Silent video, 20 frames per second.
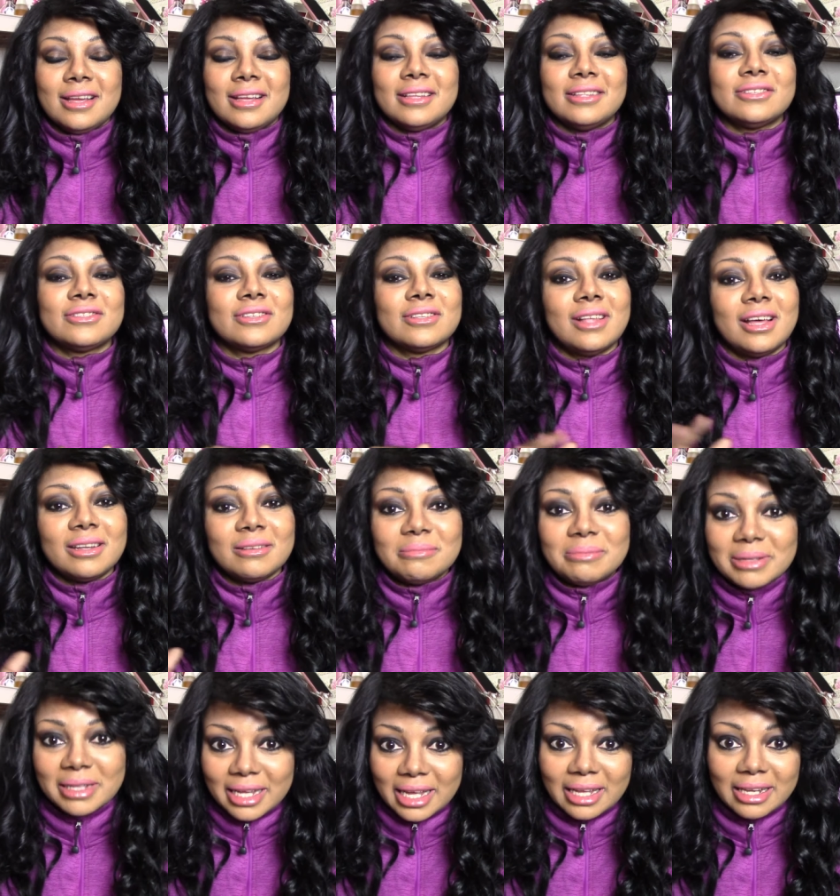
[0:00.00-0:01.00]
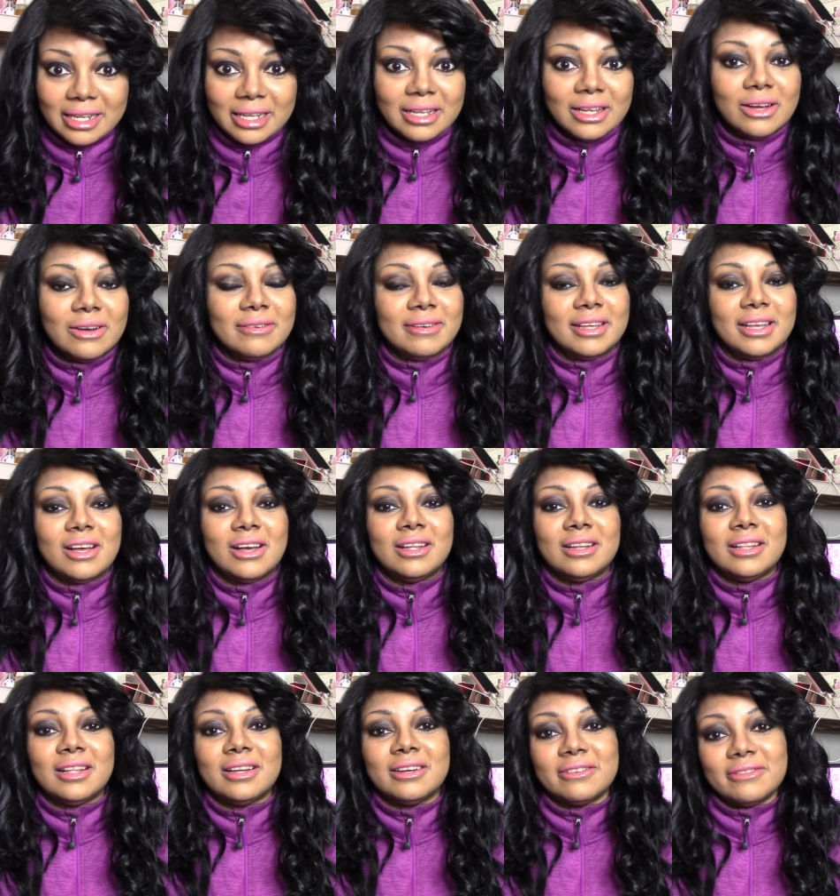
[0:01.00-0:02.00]
There's a lot of planning going on,
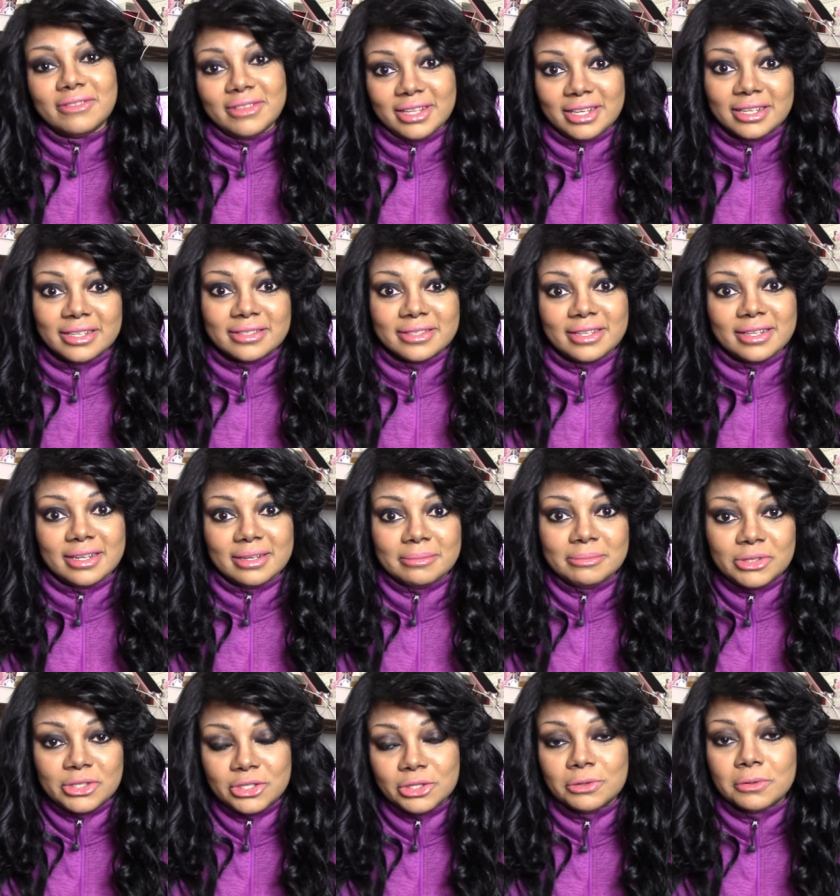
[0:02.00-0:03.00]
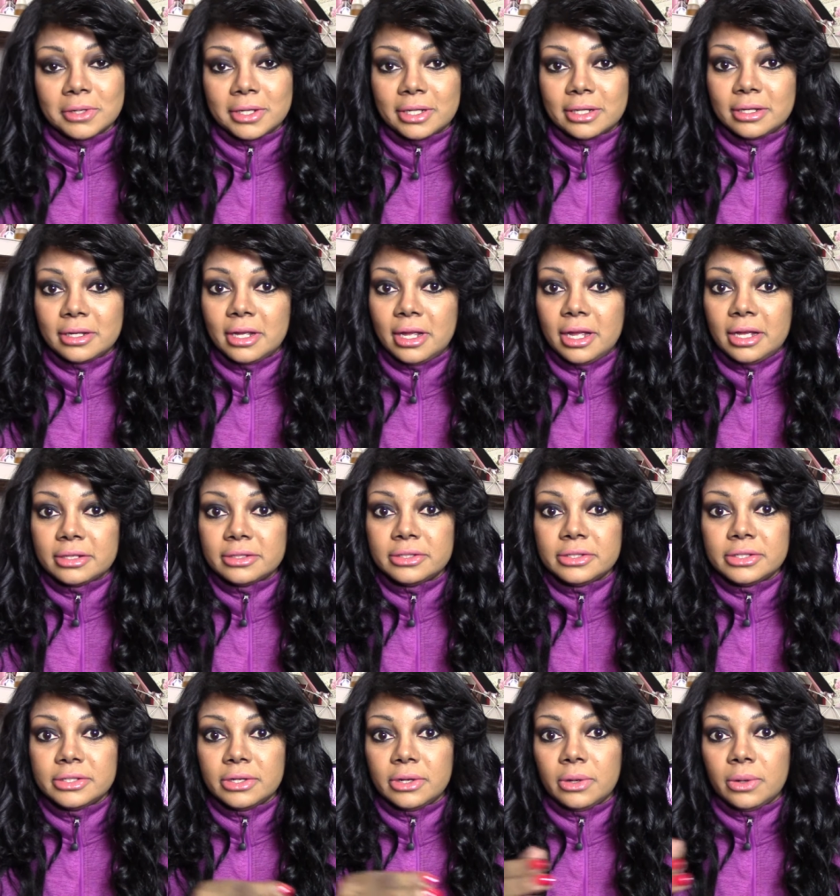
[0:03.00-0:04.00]
a lot of things that I'm doing. And
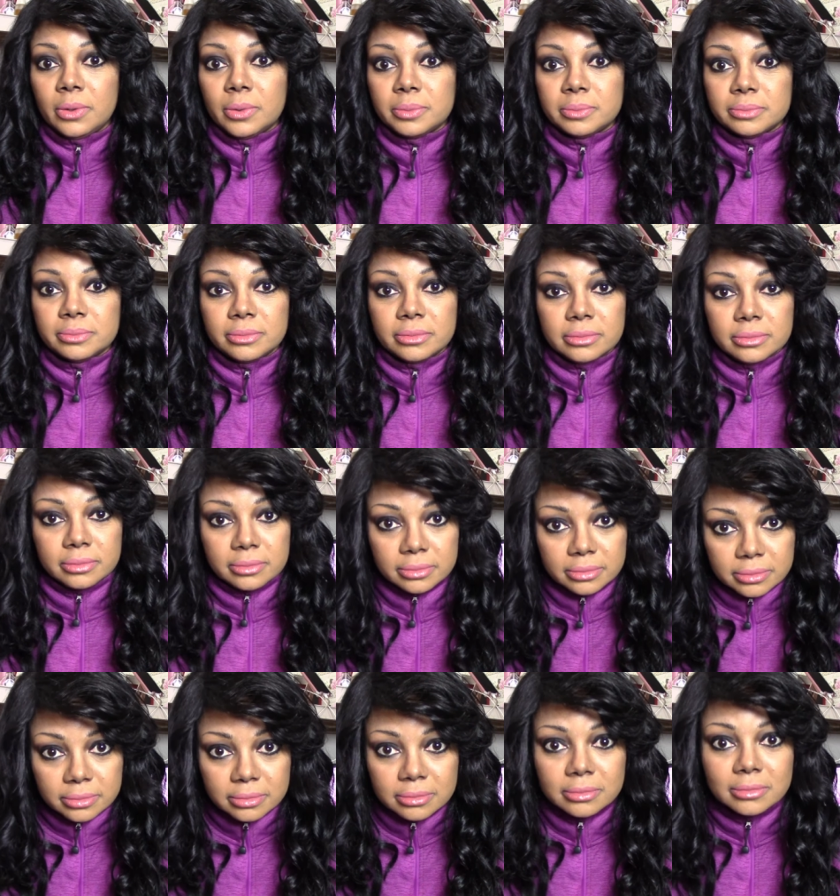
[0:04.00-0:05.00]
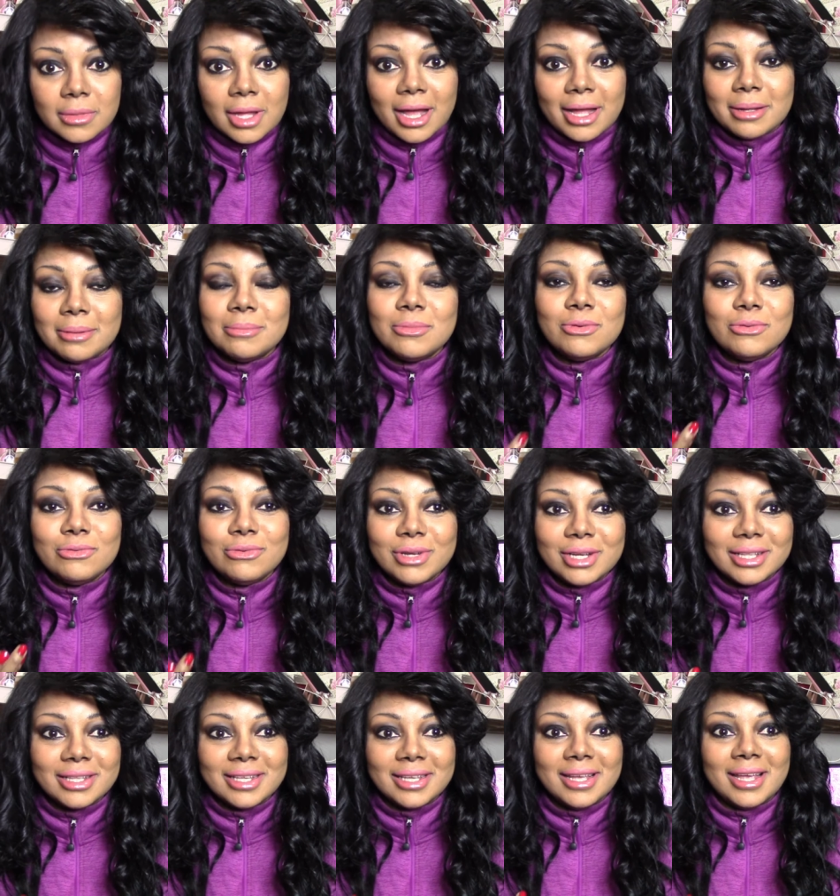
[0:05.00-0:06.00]
so I'm
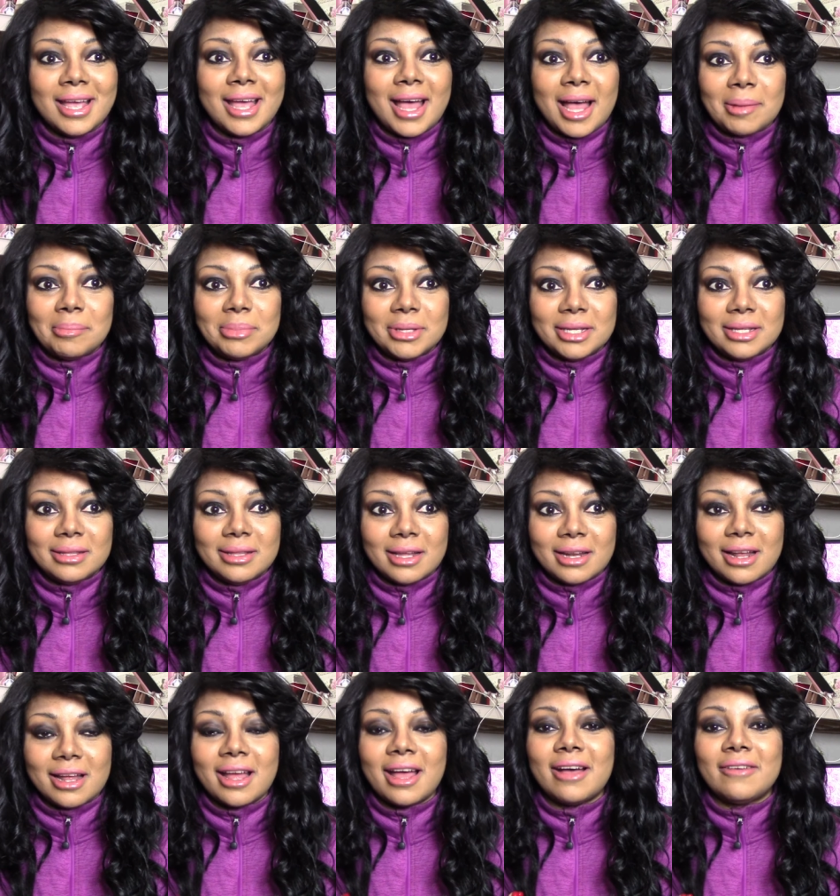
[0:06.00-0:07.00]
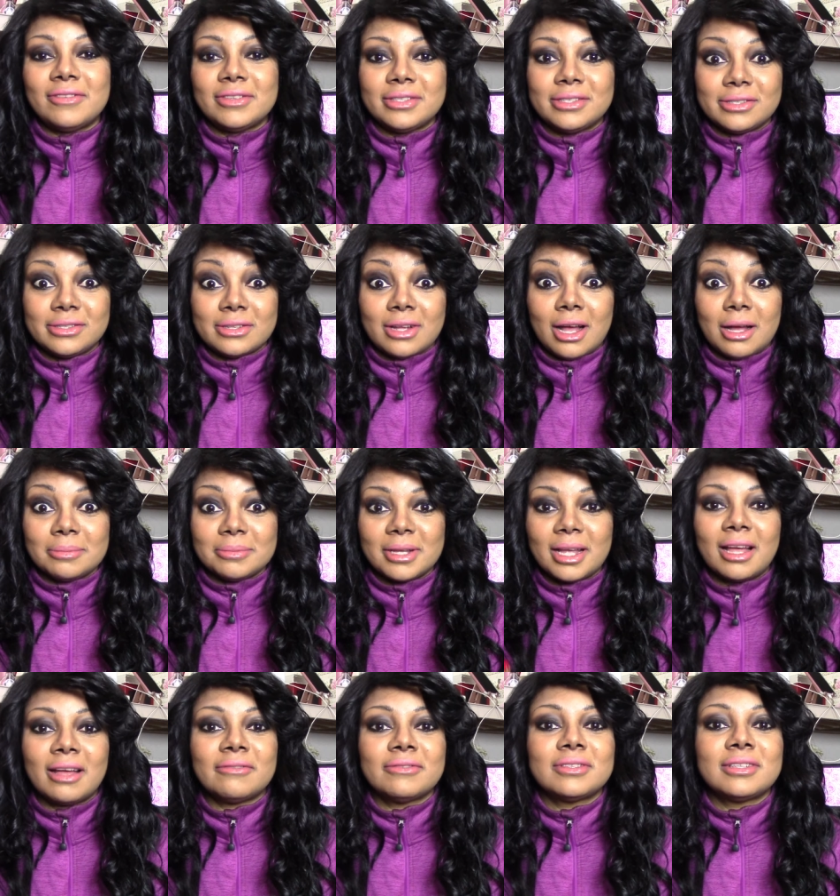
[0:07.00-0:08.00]
really happy that I haven't stopped, I
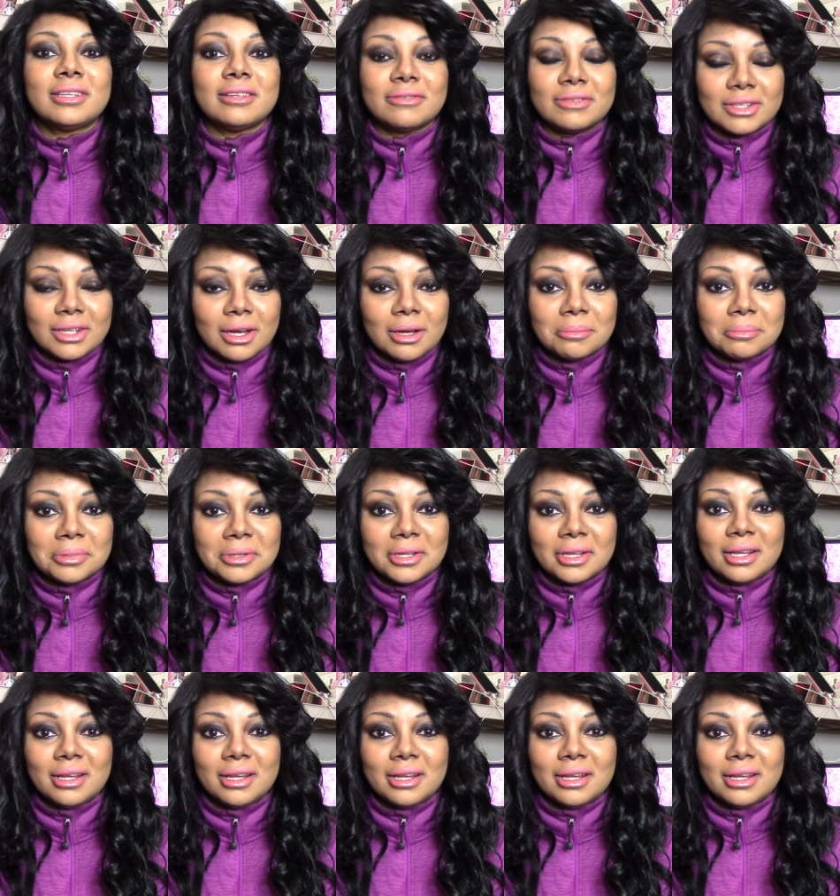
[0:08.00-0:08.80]
haven't given up.